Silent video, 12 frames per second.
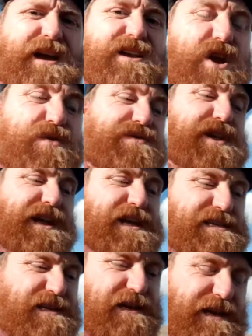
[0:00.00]
Don't think
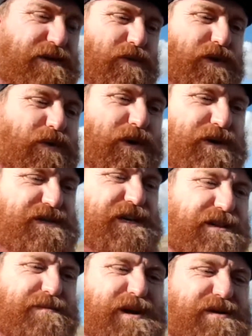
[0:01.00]
he's at League One quality
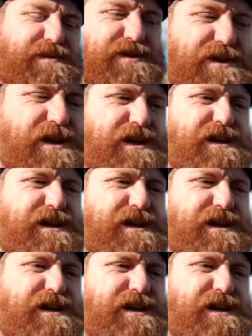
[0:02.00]
at the moment.